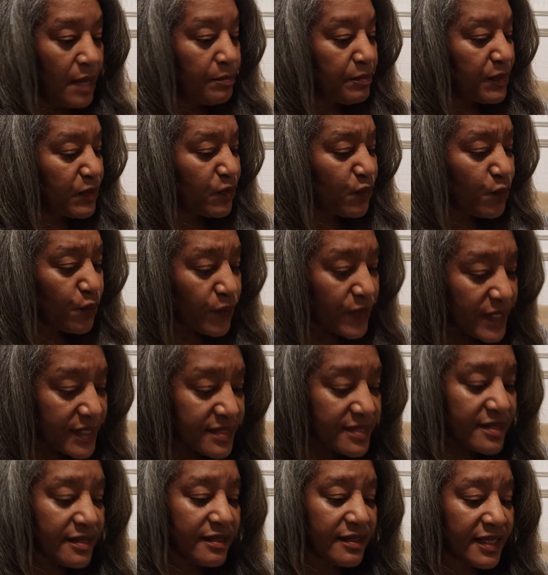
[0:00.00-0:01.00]
but
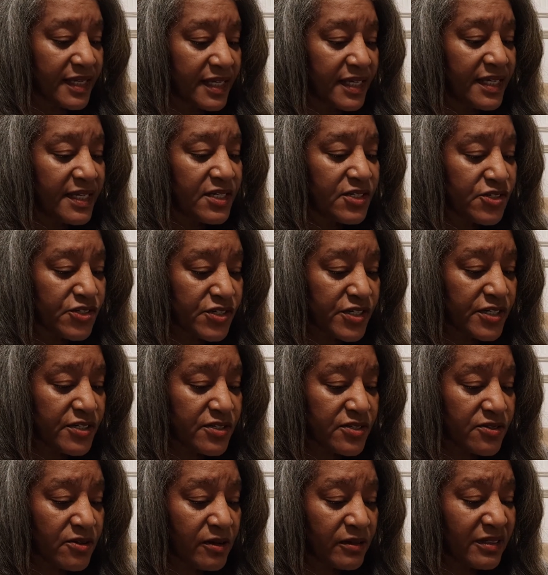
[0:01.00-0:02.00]
recently she'd
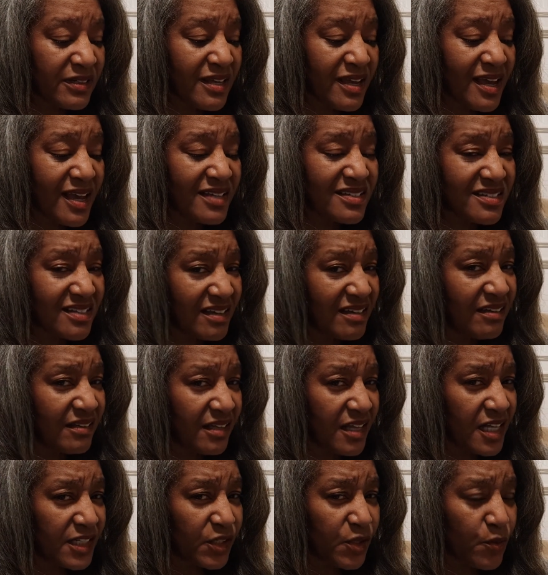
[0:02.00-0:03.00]
started asking a
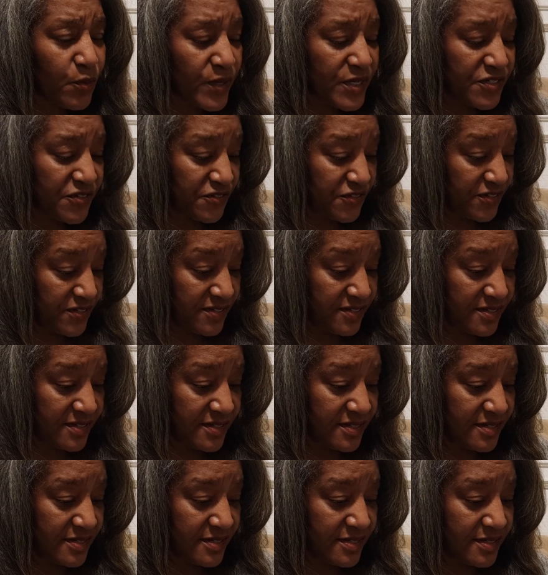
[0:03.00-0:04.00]
lot of questions,
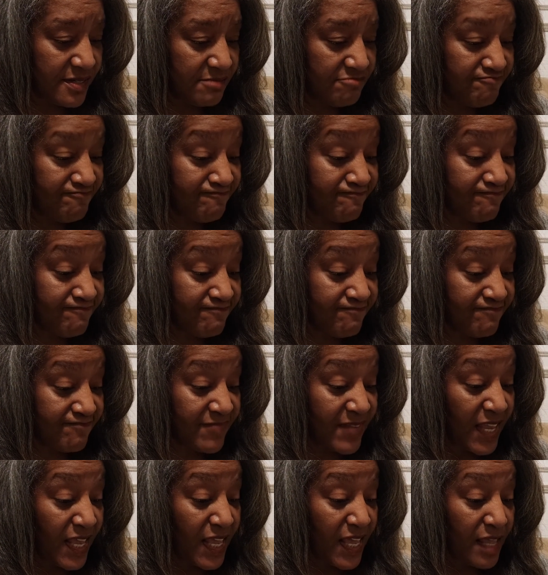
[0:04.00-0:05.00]
and
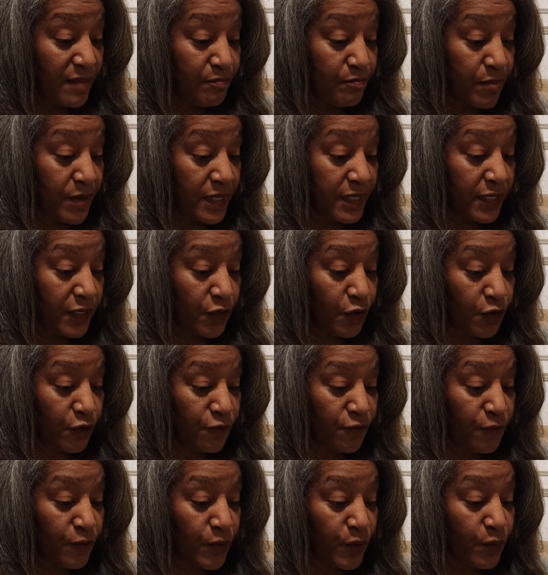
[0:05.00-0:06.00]
bugging her
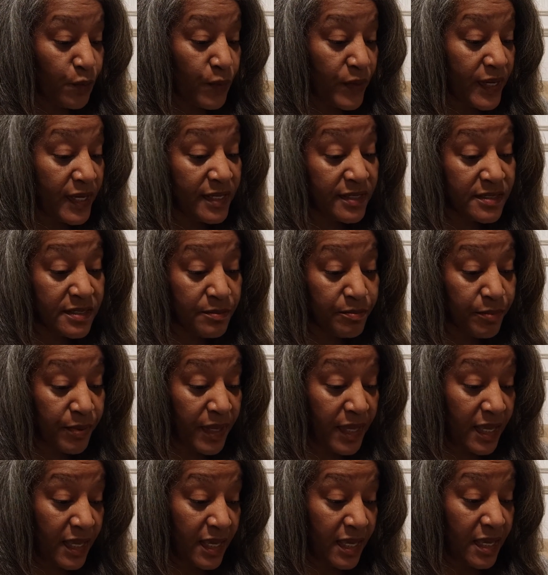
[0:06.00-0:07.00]
for a raise in
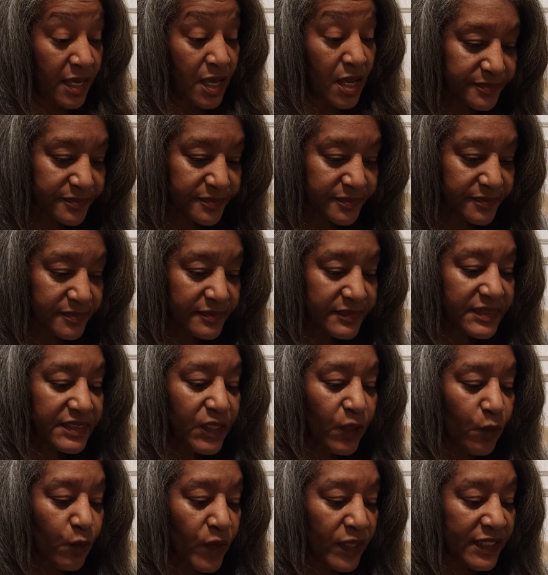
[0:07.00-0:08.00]
pay.
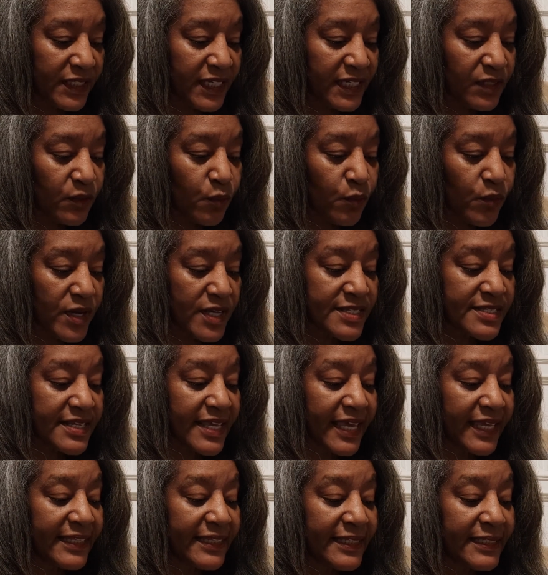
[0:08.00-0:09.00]
Juanita was
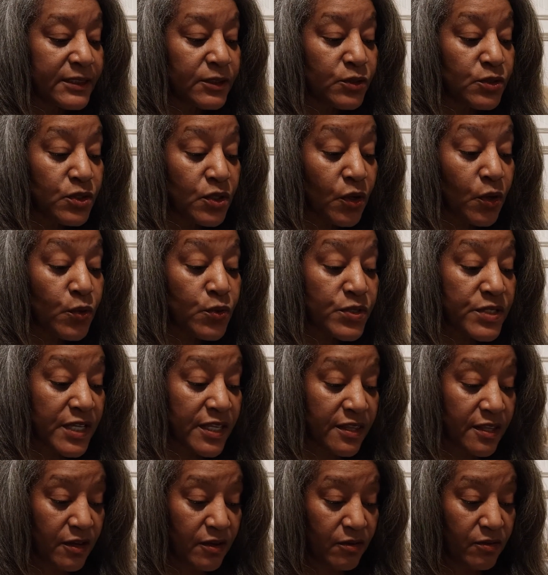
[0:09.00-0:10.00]
a little nosy,
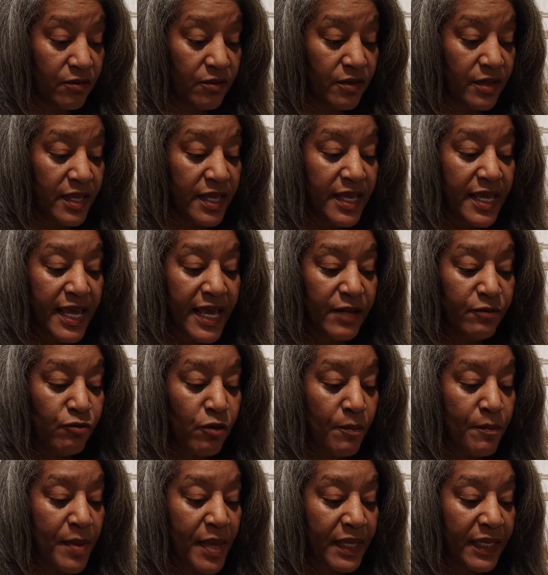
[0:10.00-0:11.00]
though, and
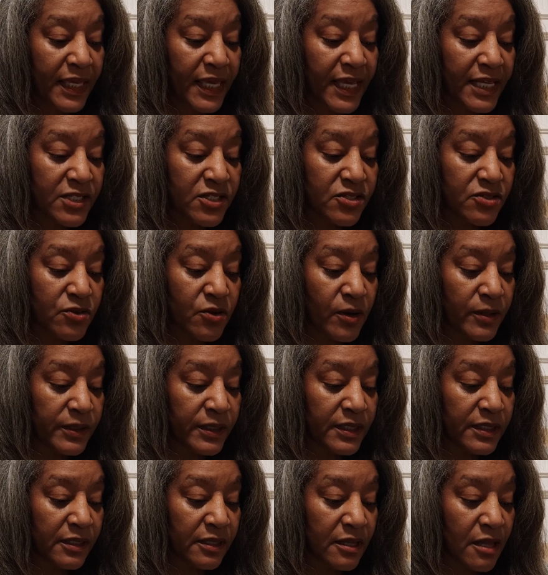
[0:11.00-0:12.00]
Rebecca had
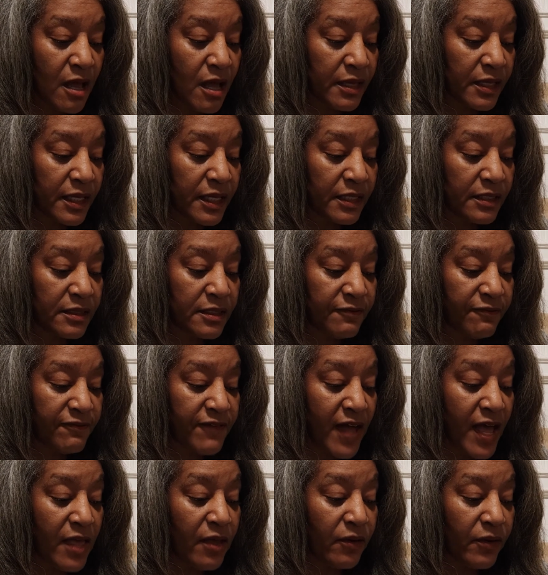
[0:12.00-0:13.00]
started locking the
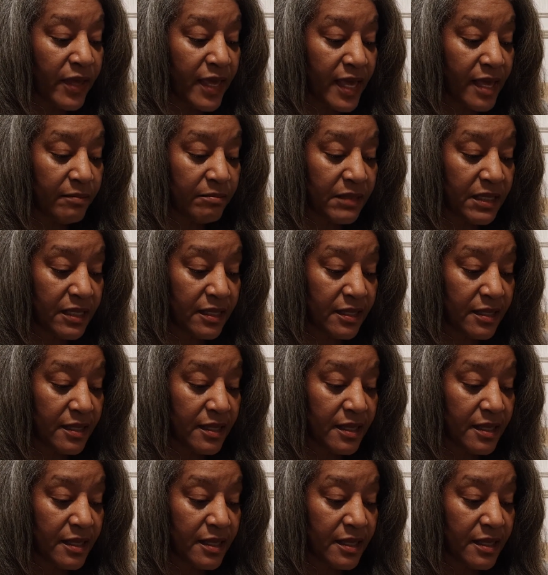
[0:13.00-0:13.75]
file cabinet,